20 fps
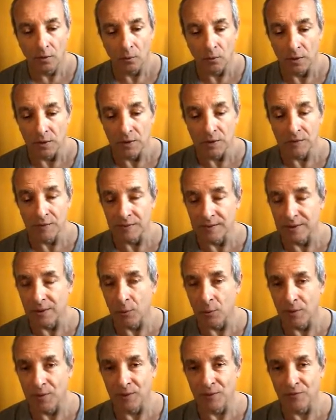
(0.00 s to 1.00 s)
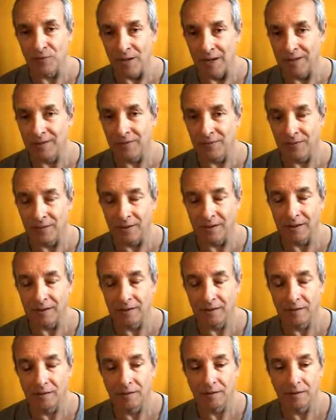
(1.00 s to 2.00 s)
which if it's aware of anything,
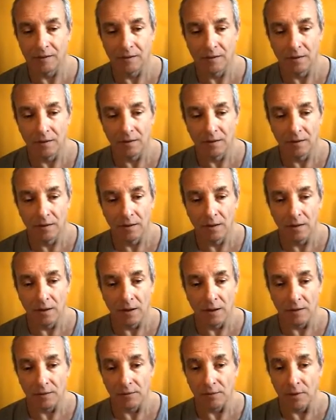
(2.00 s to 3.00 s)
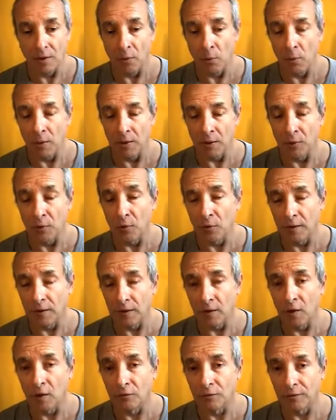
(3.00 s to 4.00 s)
it's aware
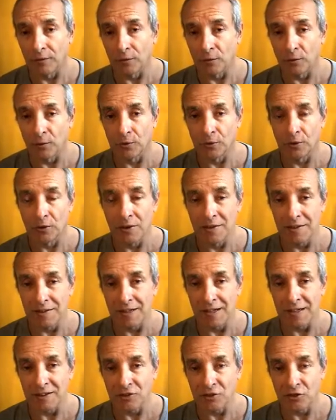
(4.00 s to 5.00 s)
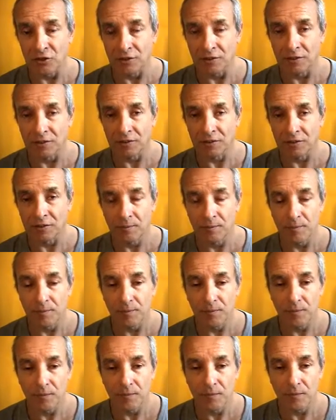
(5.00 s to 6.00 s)
only of its own nature,
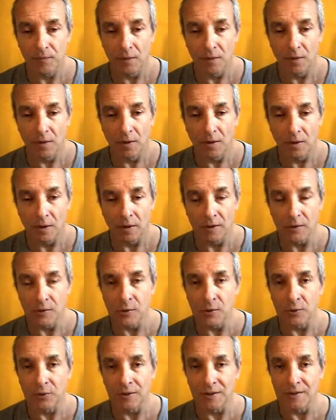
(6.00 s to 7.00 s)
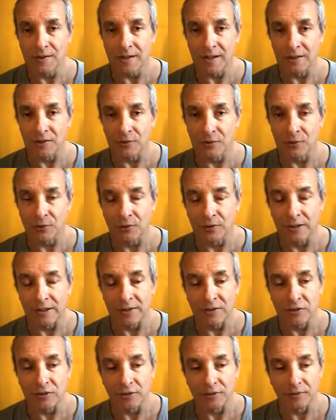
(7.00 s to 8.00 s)
its own essential
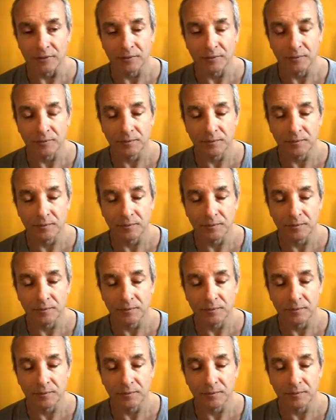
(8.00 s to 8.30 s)
nature.